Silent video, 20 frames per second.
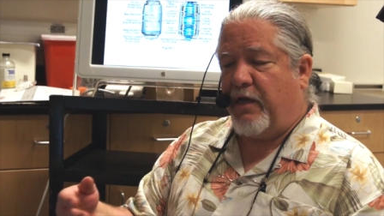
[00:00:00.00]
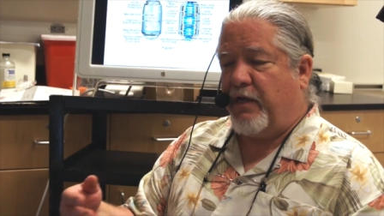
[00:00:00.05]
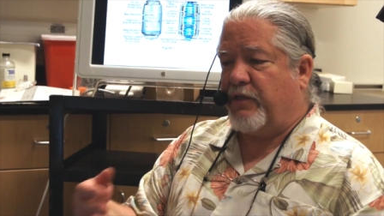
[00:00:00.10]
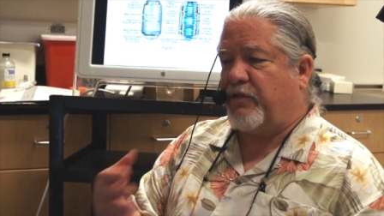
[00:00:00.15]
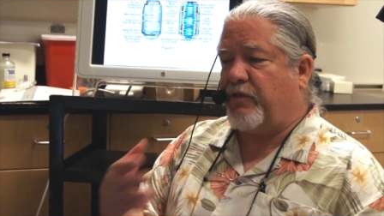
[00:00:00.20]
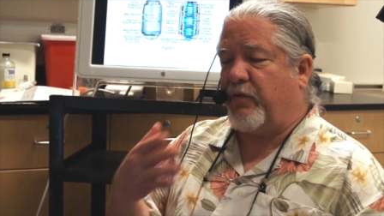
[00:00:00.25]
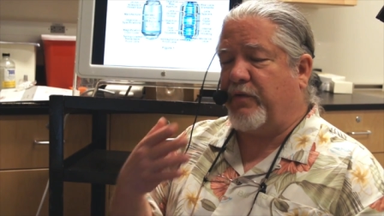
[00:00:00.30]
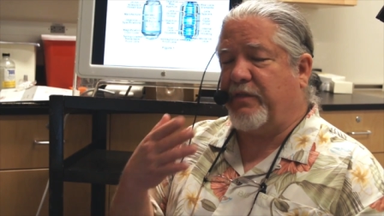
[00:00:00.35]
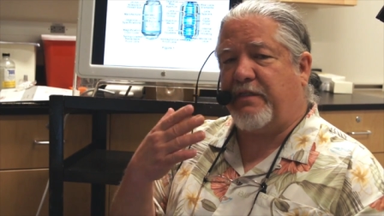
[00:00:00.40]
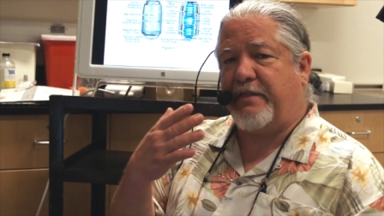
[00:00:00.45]

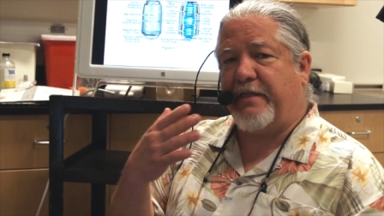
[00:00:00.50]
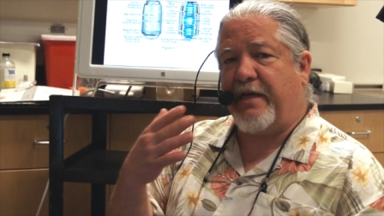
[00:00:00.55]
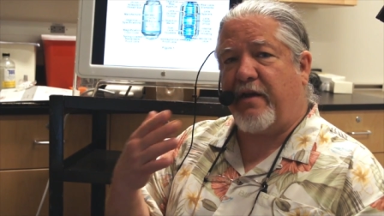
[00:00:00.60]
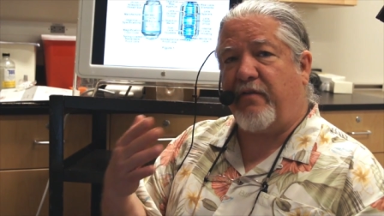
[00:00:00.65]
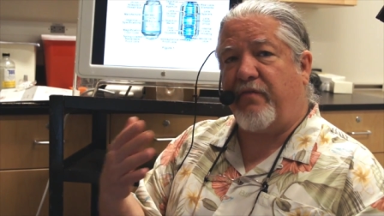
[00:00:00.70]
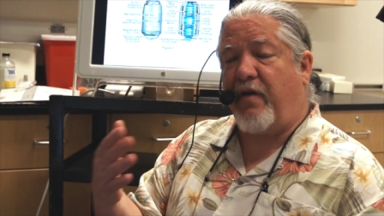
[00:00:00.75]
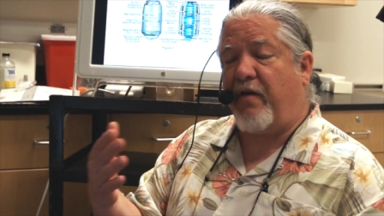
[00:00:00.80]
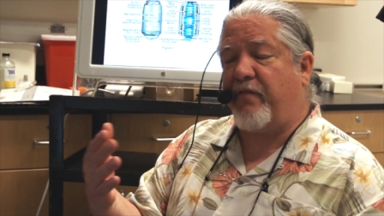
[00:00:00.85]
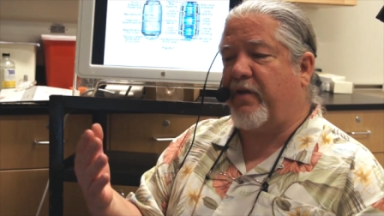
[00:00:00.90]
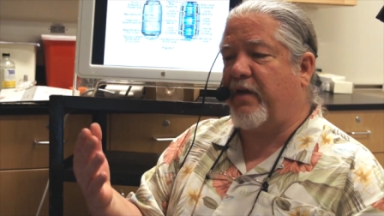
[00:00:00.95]
So instead
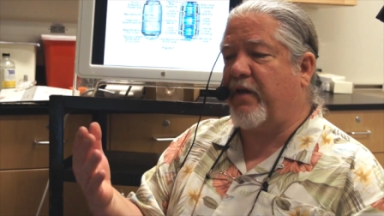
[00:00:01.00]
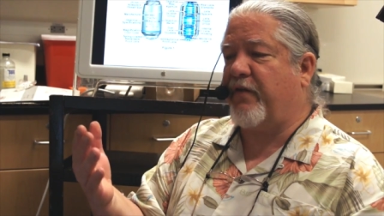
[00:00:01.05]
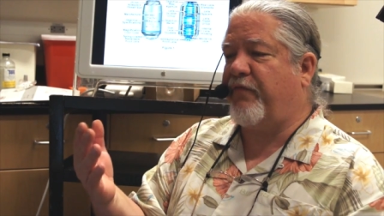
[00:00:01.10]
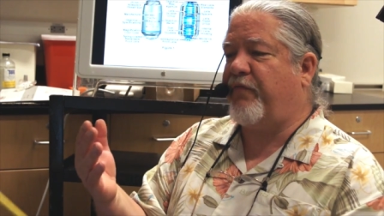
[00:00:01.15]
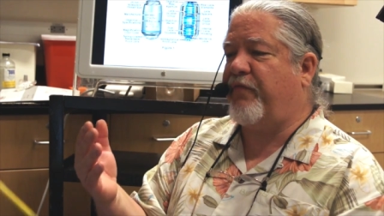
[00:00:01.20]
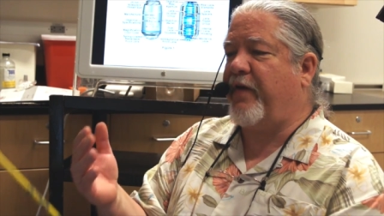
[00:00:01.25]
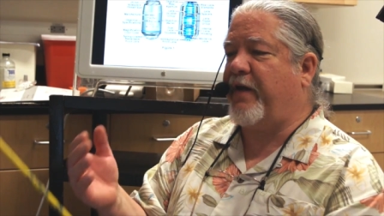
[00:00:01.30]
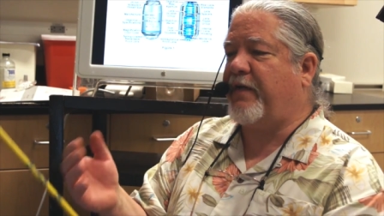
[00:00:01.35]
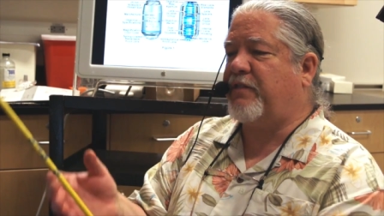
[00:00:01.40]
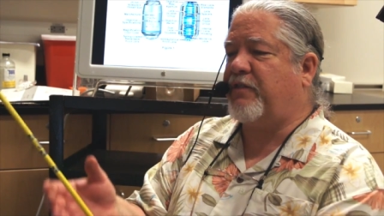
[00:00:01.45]
of having a
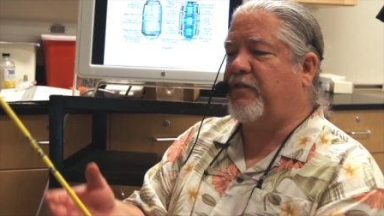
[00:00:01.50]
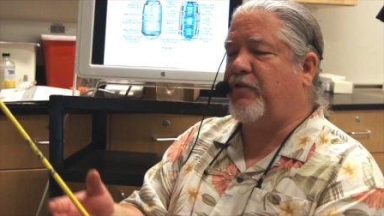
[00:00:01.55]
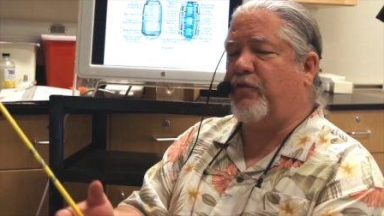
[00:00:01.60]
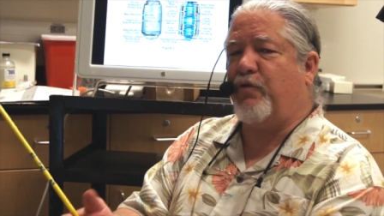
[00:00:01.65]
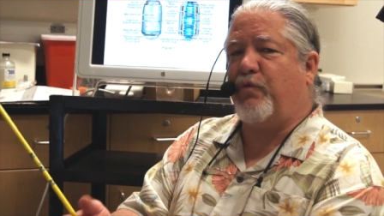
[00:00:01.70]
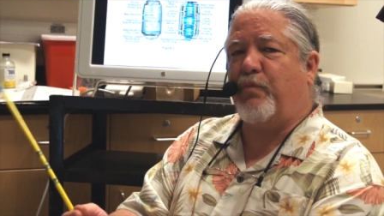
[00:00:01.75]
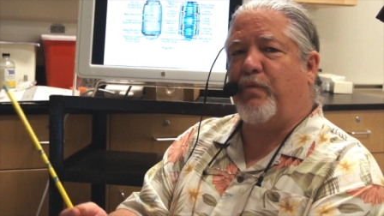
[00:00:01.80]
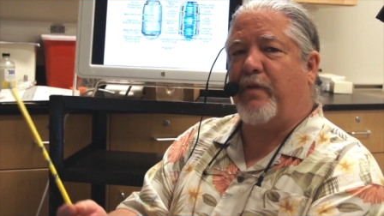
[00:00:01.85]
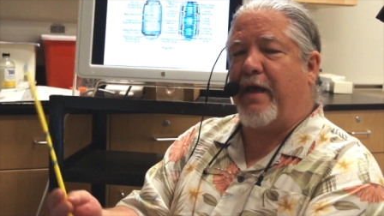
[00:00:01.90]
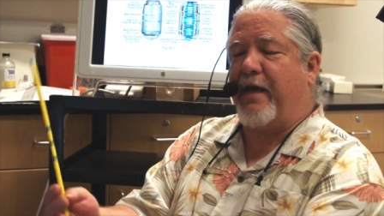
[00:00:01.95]
fixed
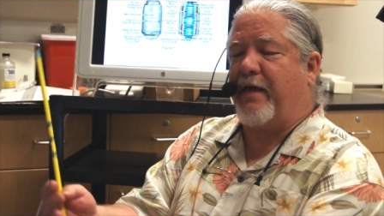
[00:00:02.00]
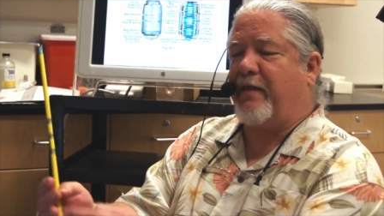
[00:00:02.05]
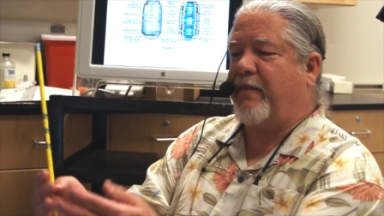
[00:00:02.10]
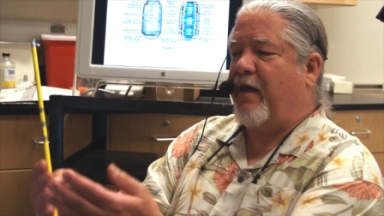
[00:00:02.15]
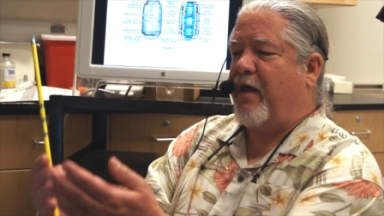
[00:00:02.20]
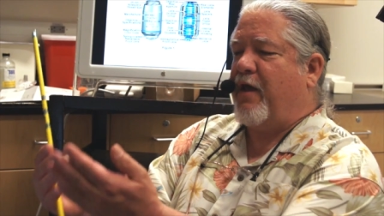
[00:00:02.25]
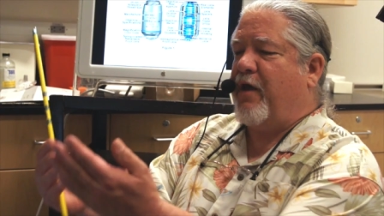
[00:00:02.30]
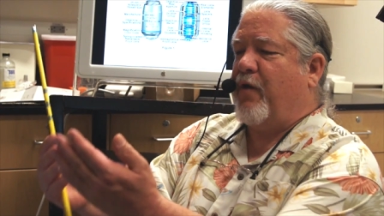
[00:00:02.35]
tube length